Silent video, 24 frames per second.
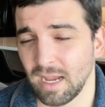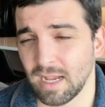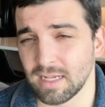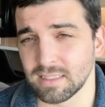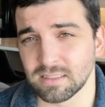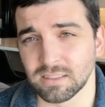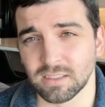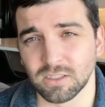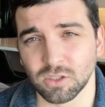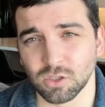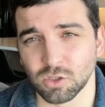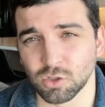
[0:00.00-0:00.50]

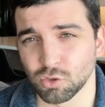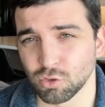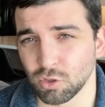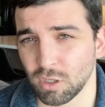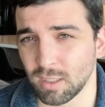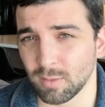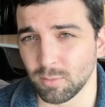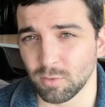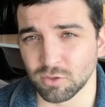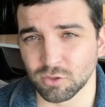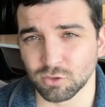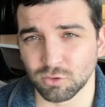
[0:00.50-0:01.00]
Has an
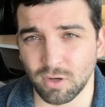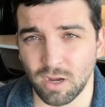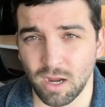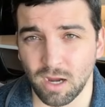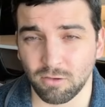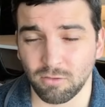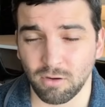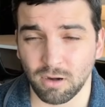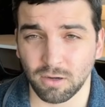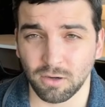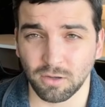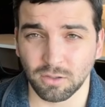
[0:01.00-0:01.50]
incredible
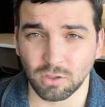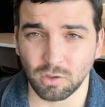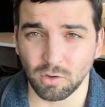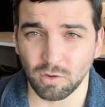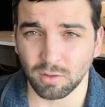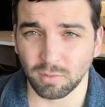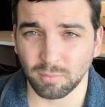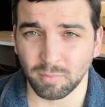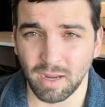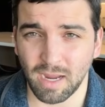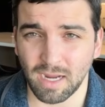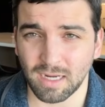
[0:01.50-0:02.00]
track record
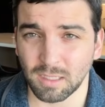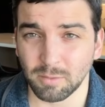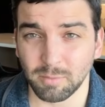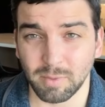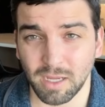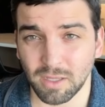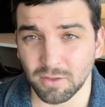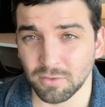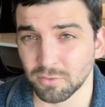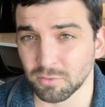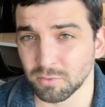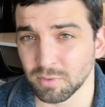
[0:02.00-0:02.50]
going back
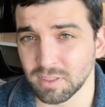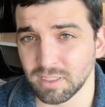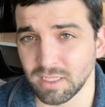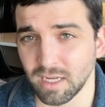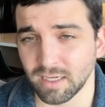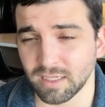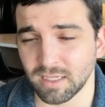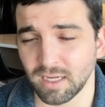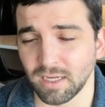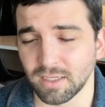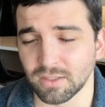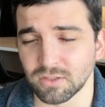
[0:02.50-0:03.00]
about 3
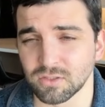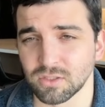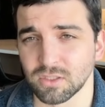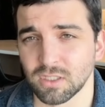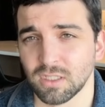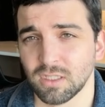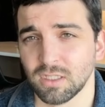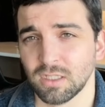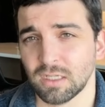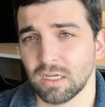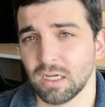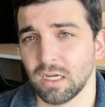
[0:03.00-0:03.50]
decades,
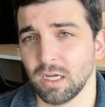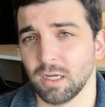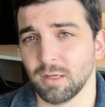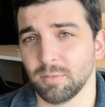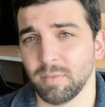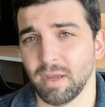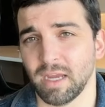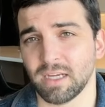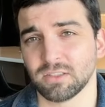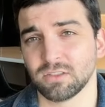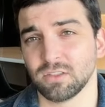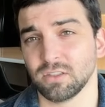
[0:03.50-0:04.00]

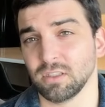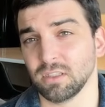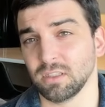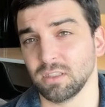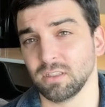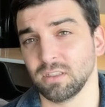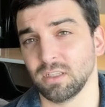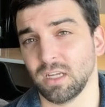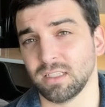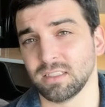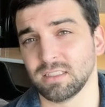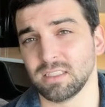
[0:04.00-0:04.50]
back to
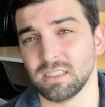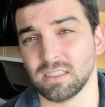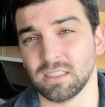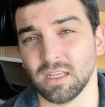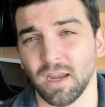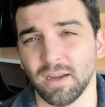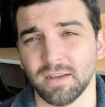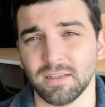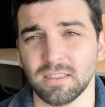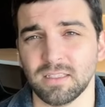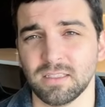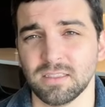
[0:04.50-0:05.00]
the
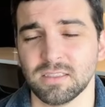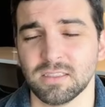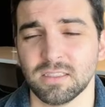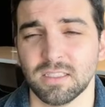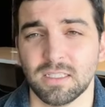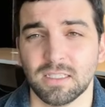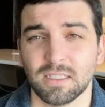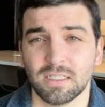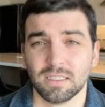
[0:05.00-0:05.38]
1990s,